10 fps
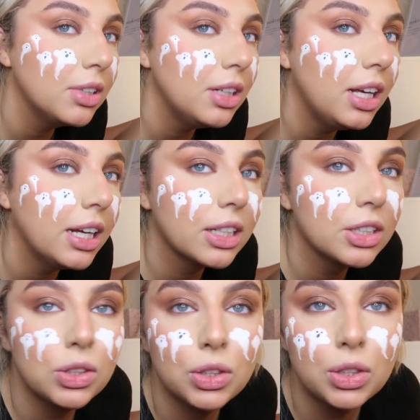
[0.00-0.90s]
Like
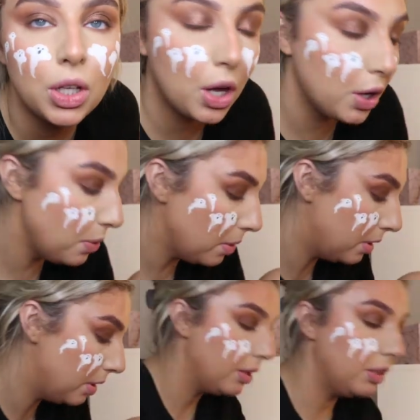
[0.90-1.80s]
so. I'm
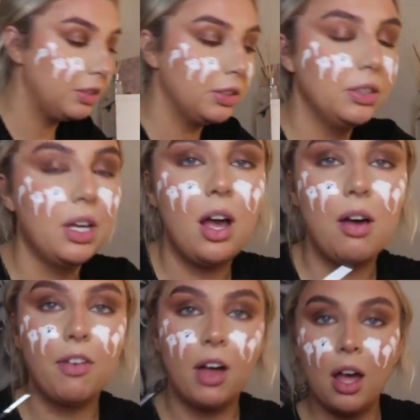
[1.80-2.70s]
gonna do the
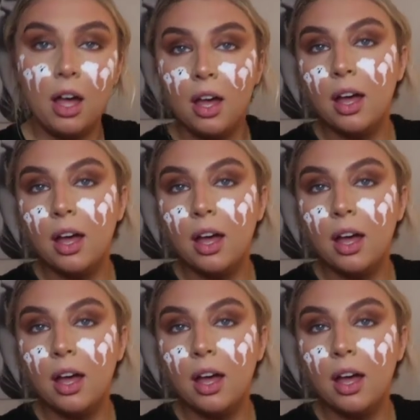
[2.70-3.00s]
other